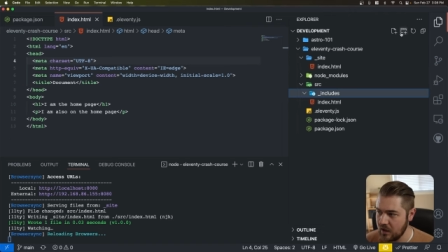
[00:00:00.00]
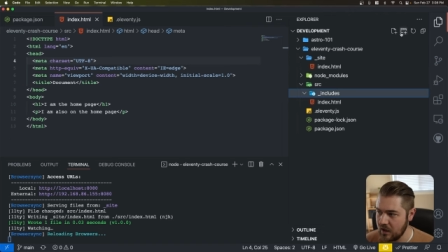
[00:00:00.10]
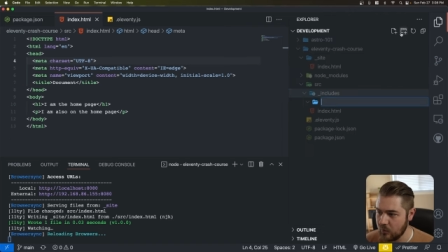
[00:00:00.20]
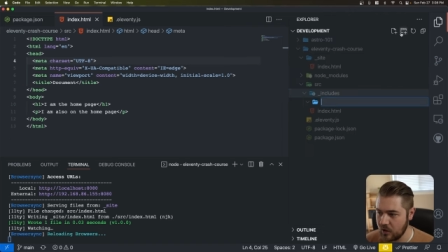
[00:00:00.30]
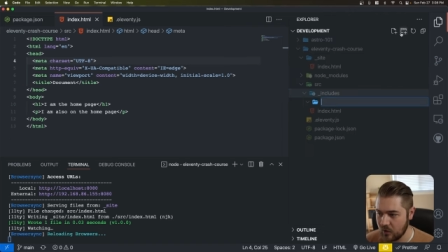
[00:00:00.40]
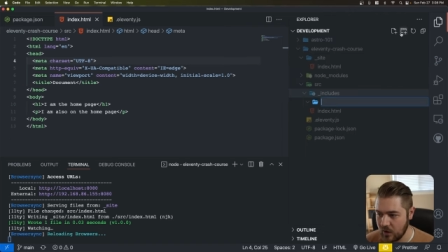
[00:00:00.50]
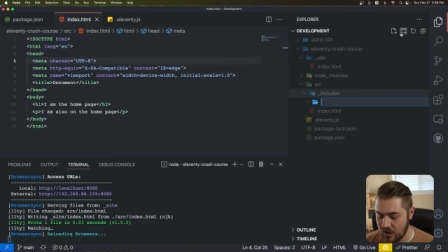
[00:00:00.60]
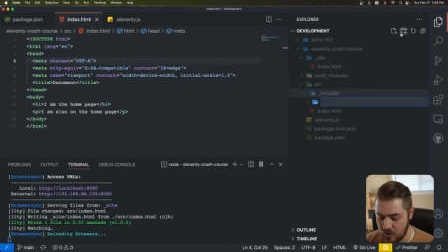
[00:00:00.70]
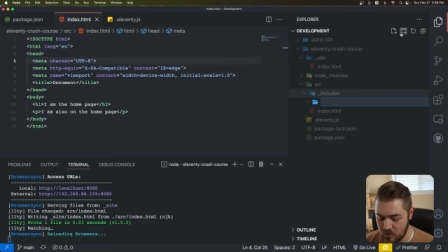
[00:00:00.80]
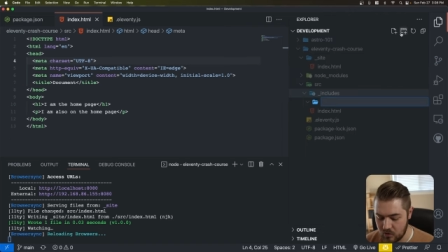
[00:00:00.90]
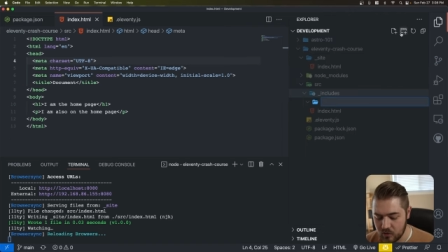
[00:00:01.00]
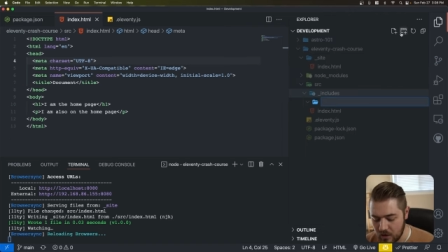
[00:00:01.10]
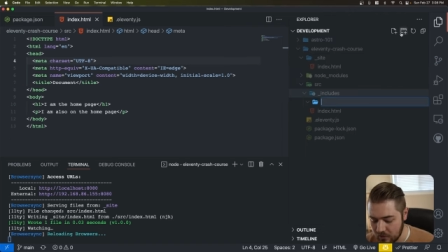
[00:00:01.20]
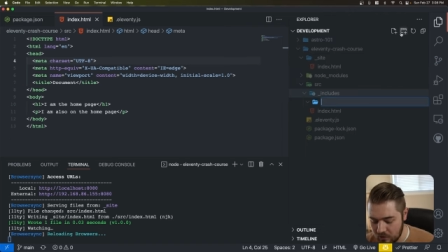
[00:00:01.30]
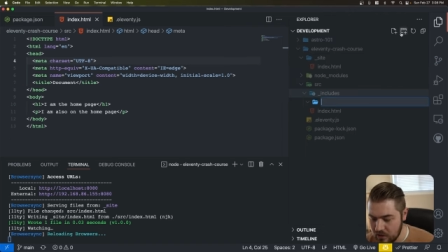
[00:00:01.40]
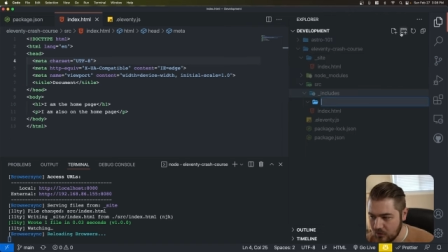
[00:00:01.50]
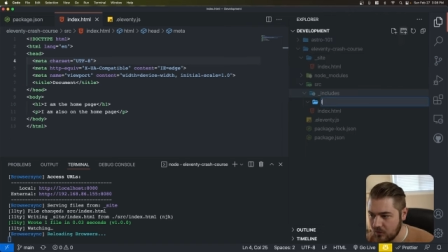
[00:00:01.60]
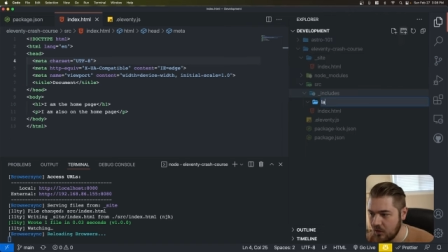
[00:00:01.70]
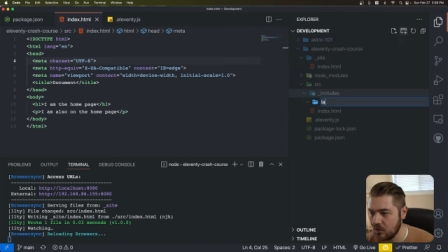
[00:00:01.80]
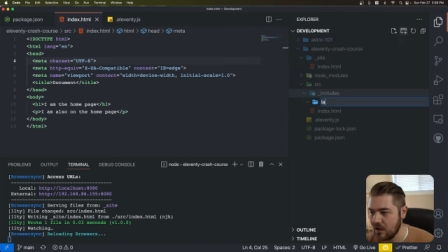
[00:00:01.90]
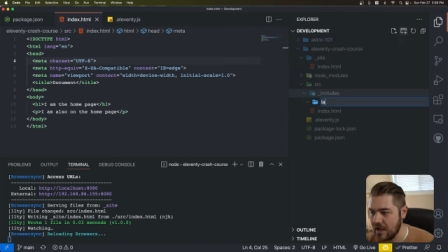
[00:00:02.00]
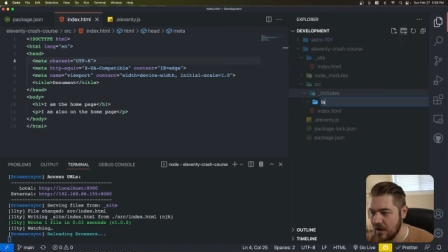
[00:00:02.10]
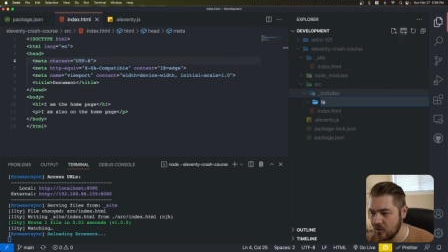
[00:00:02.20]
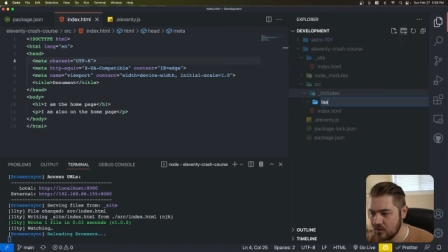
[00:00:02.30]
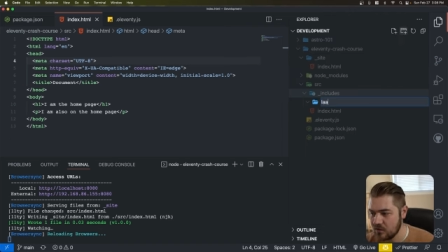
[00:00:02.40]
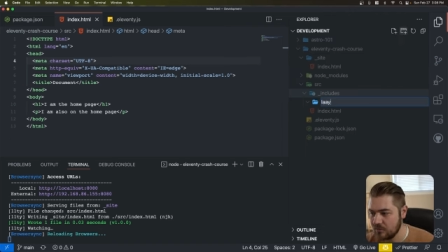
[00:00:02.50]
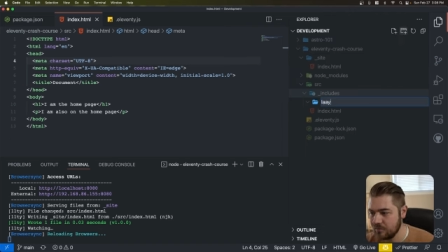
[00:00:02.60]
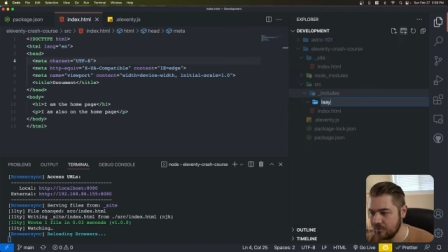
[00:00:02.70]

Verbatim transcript: and we're going to create a new directory called layouts.